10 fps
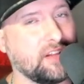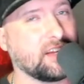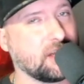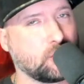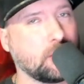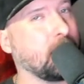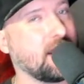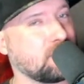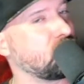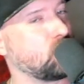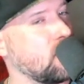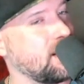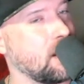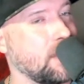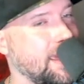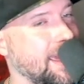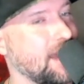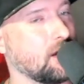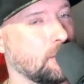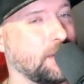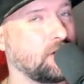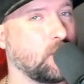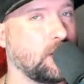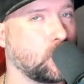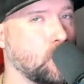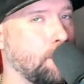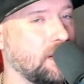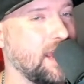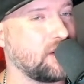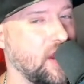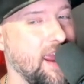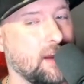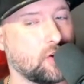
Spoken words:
that this would be an extraordinary angle between Triple H and